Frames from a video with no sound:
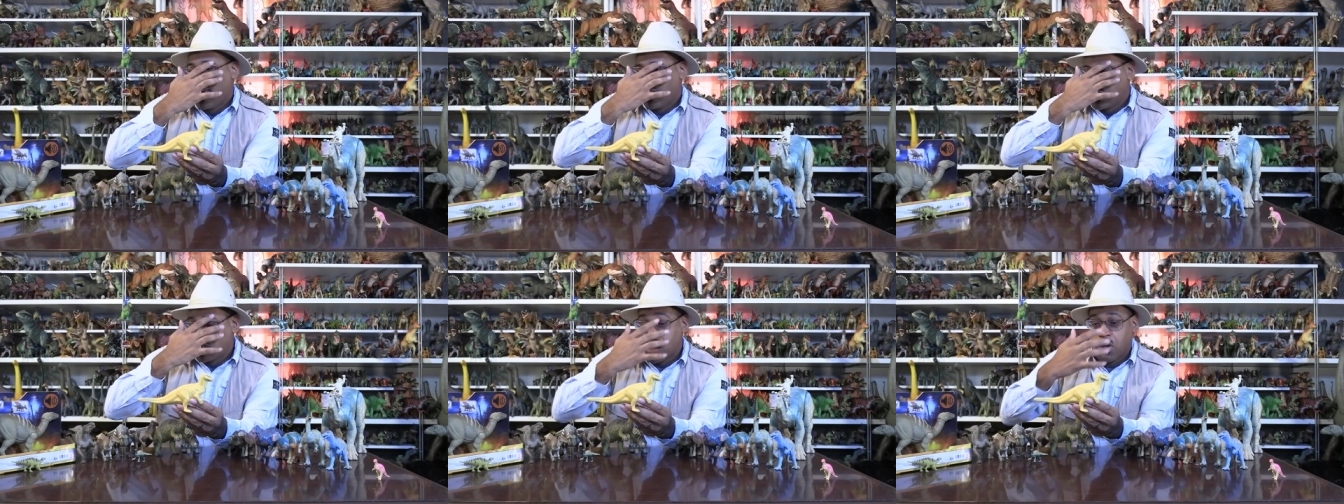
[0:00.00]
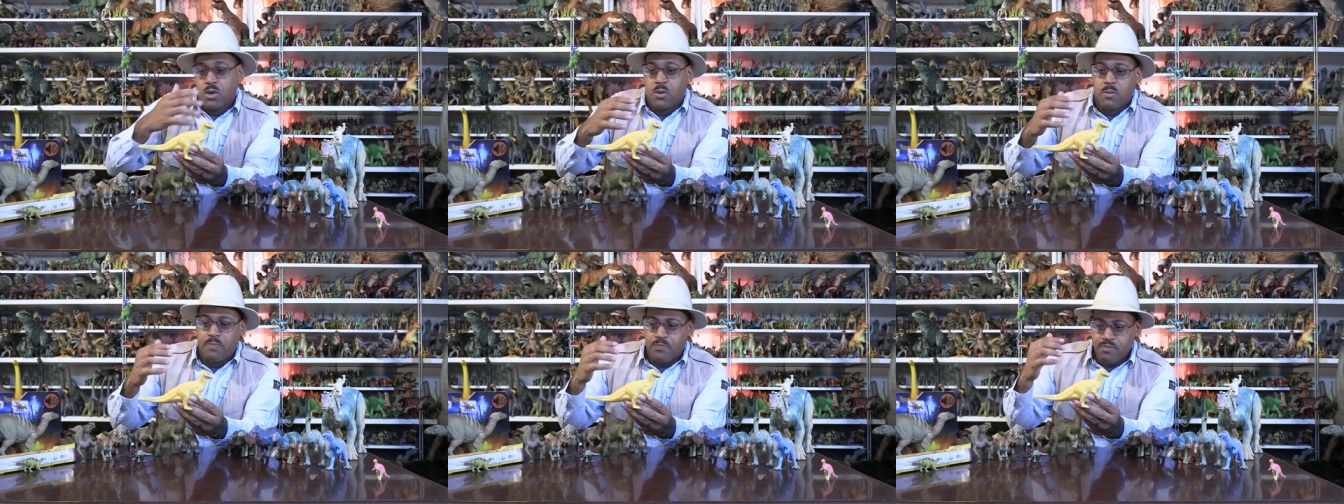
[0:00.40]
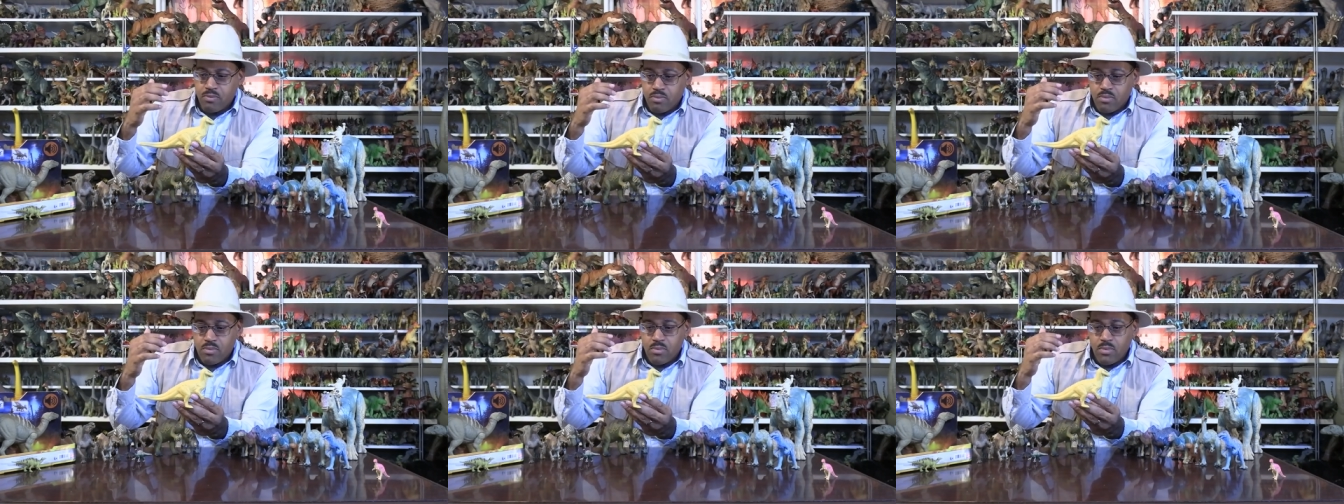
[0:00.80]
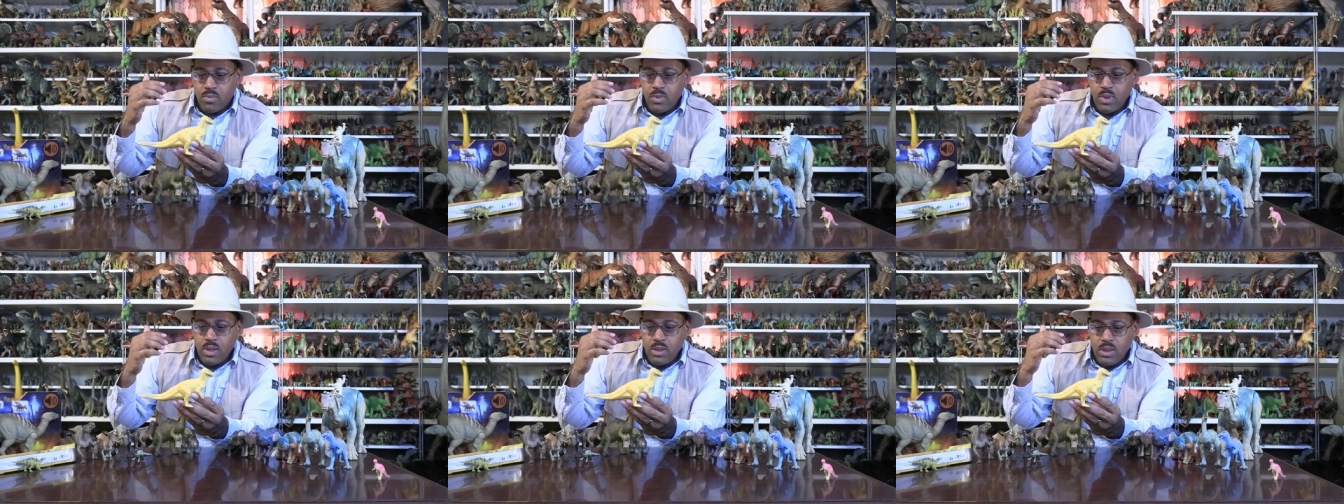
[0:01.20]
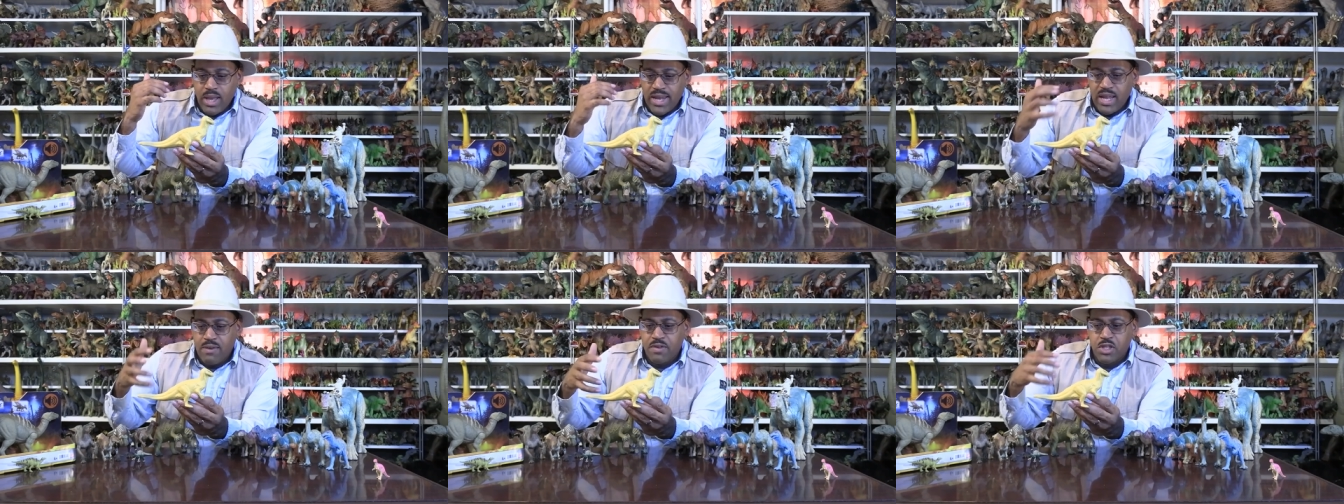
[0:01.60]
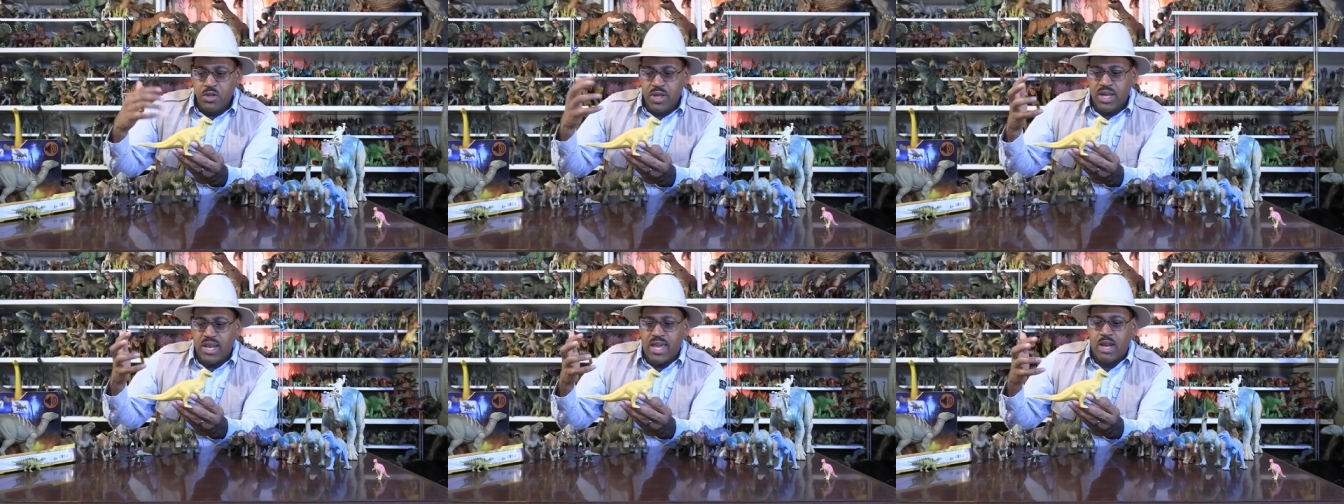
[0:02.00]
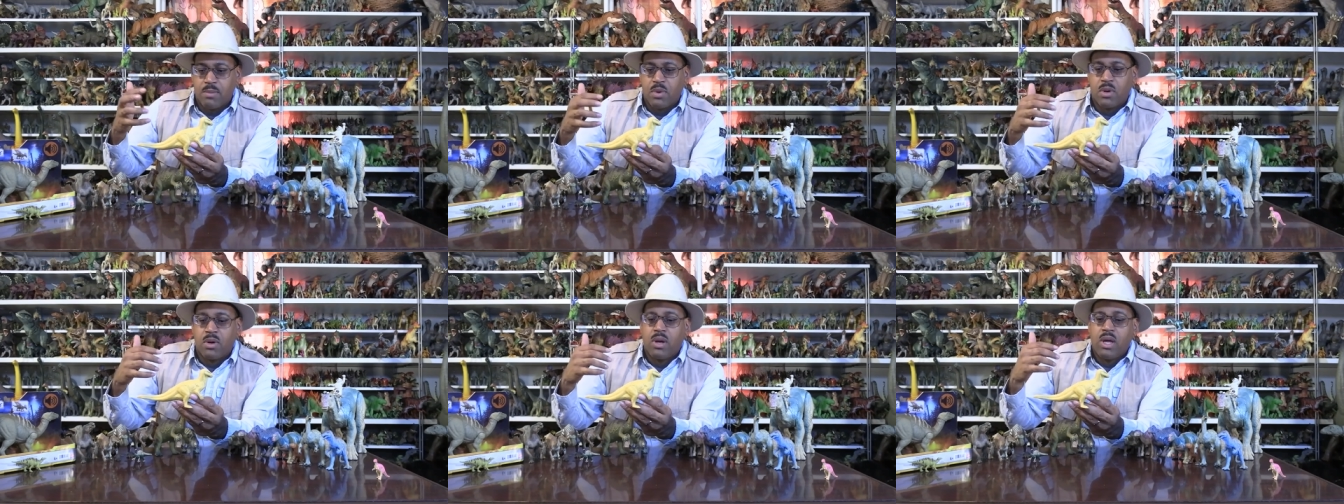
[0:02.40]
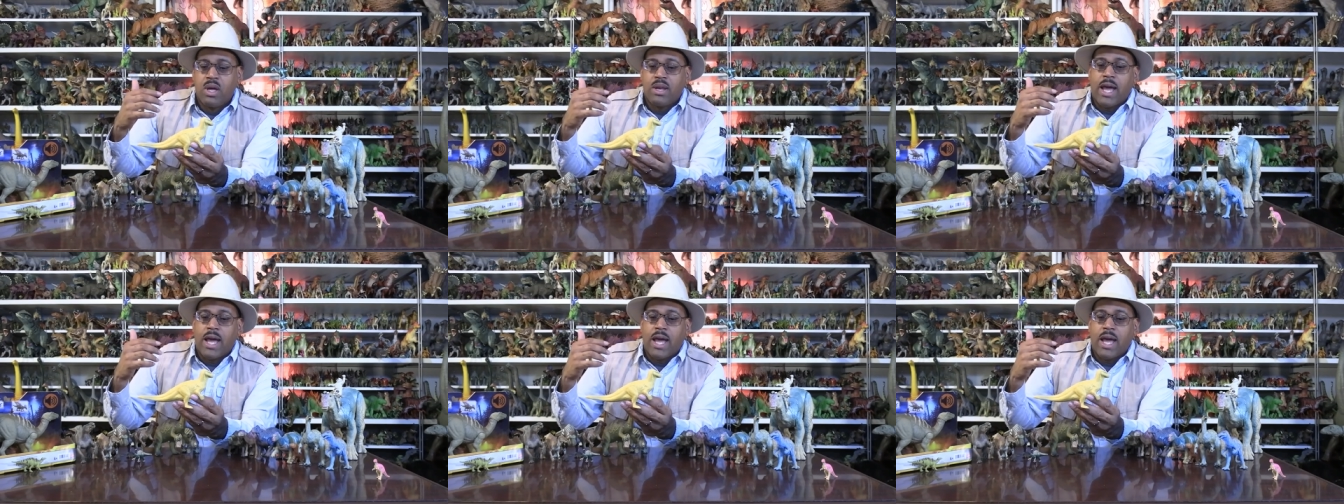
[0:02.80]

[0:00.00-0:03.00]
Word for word: So the idea of a two-legged animal.